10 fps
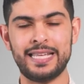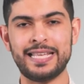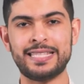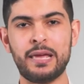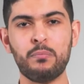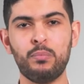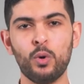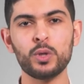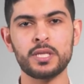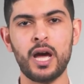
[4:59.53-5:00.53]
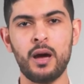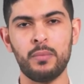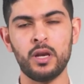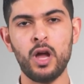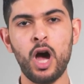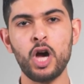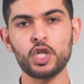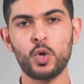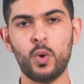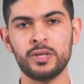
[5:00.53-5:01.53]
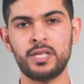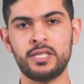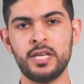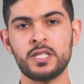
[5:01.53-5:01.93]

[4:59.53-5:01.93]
is they bought up large quantities